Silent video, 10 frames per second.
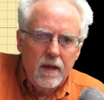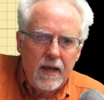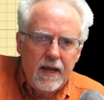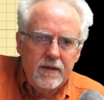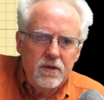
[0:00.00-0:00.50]

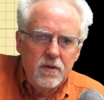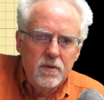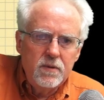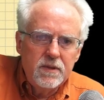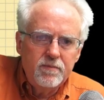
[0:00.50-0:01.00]
and
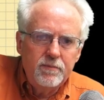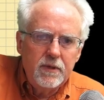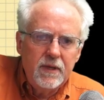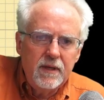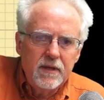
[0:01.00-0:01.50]
use,
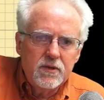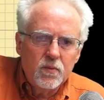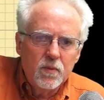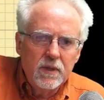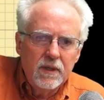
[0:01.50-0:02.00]
it is
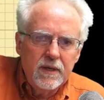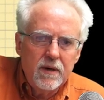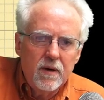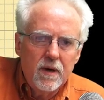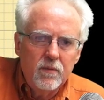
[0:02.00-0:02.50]
really
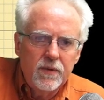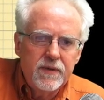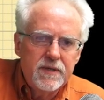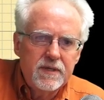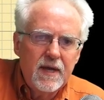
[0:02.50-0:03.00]
hard with
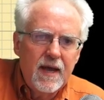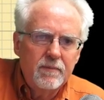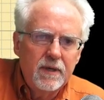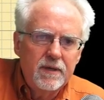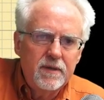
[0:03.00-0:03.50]
this
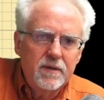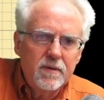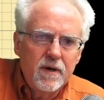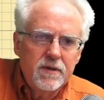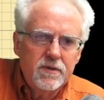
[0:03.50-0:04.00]
tablet to
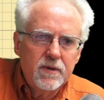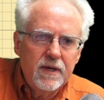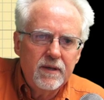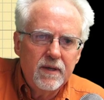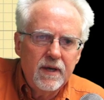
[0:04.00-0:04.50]
draw
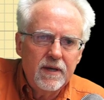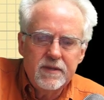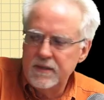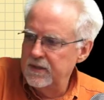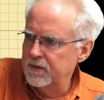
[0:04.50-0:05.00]
straight lines.
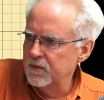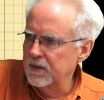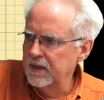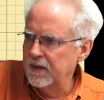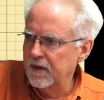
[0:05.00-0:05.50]
It is
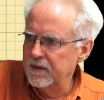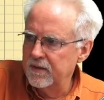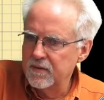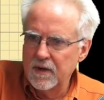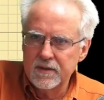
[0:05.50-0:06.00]
really hard to
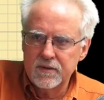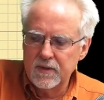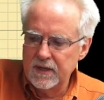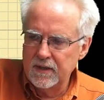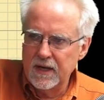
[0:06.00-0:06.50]
draw
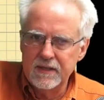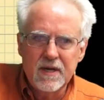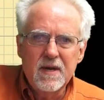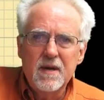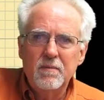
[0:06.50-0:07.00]
straight lines
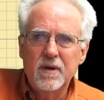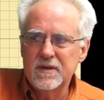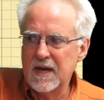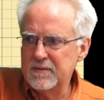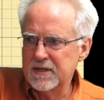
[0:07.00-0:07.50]
because
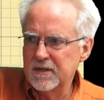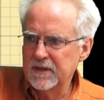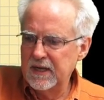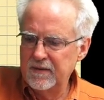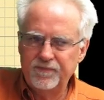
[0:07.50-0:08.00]
I'm just
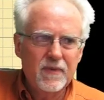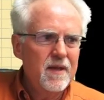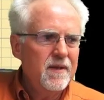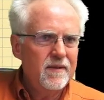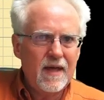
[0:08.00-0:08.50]
looking,
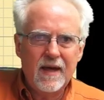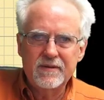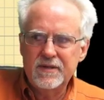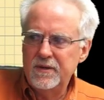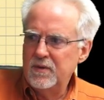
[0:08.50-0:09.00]
I'll
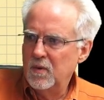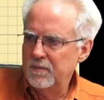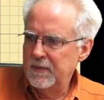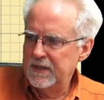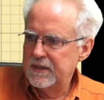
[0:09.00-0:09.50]
show you what
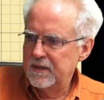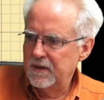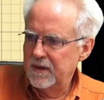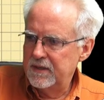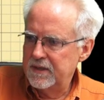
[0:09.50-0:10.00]
makes it
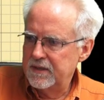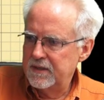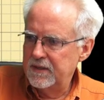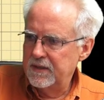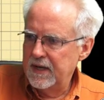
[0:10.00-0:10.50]
hard just so
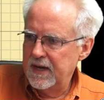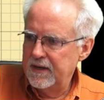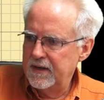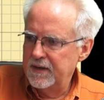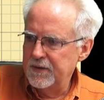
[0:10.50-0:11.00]
you kind
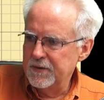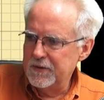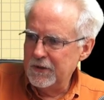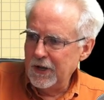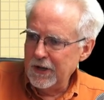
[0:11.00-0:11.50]
of
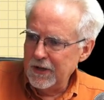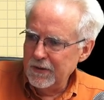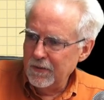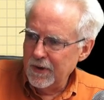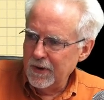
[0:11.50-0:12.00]
understand
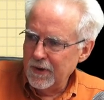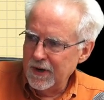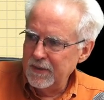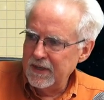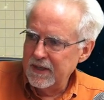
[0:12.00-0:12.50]
what I'm
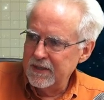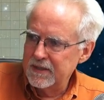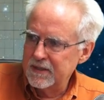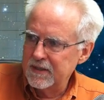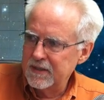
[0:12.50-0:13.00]
up against.